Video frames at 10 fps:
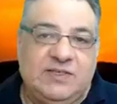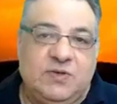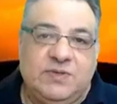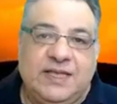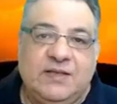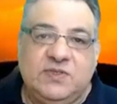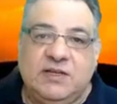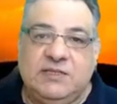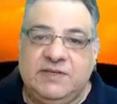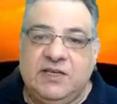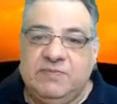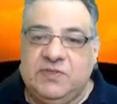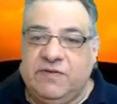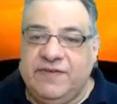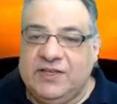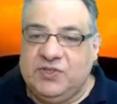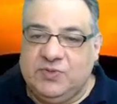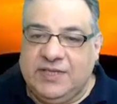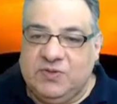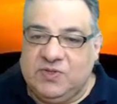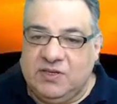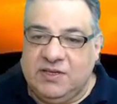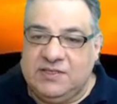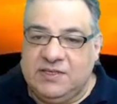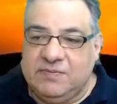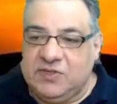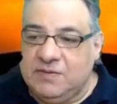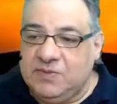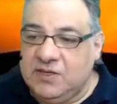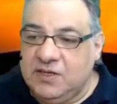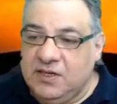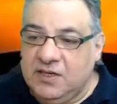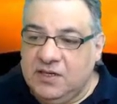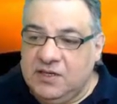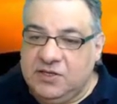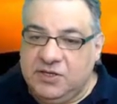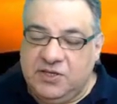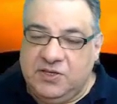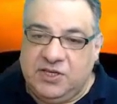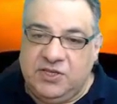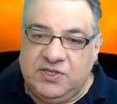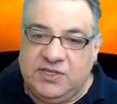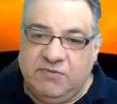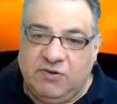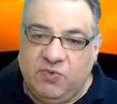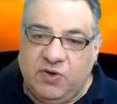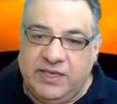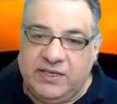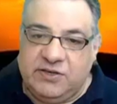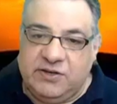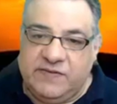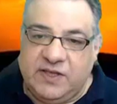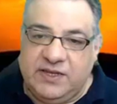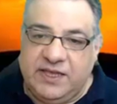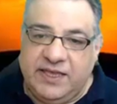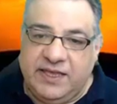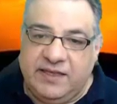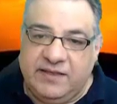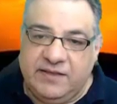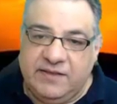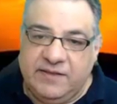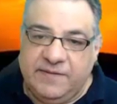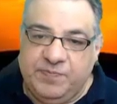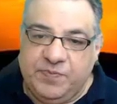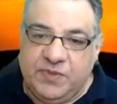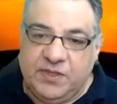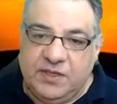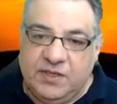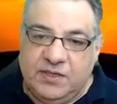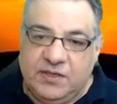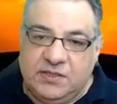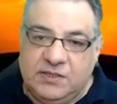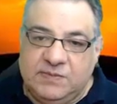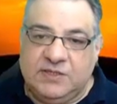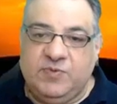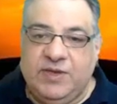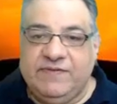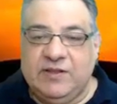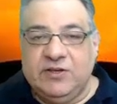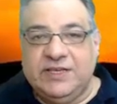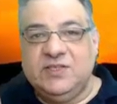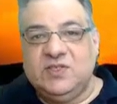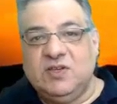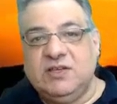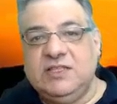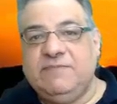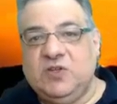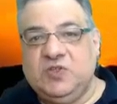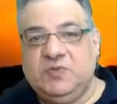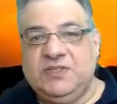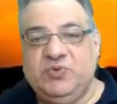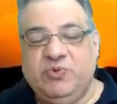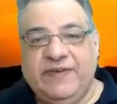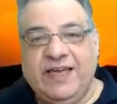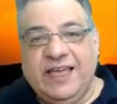downsides become sort of actual downsides sometimes. So can you, can you see what white could have done here? Sometimes we have to look inside the opponent's position without any